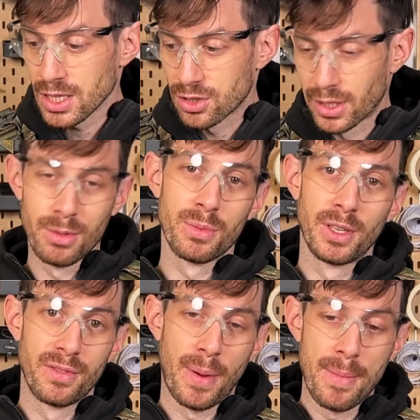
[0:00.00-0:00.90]
So that was a
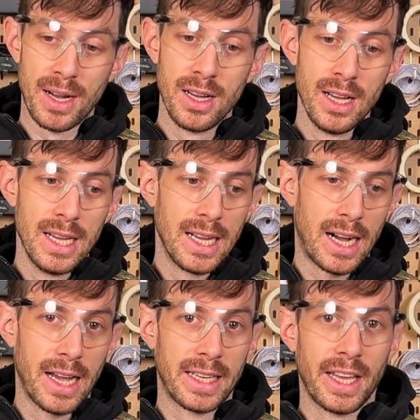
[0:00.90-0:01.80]
bit of a bummer.
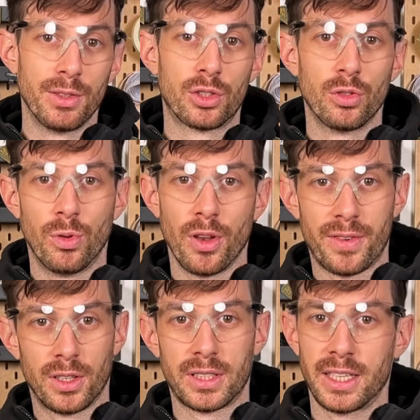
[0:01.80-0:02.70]
I gave it to one of
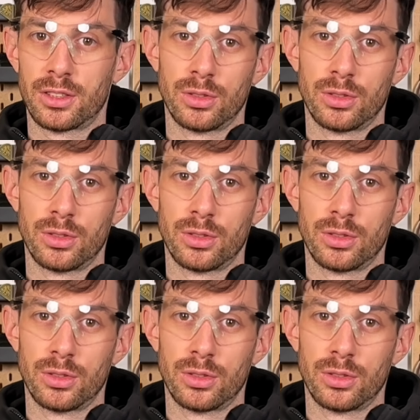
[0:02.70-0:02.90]
our techs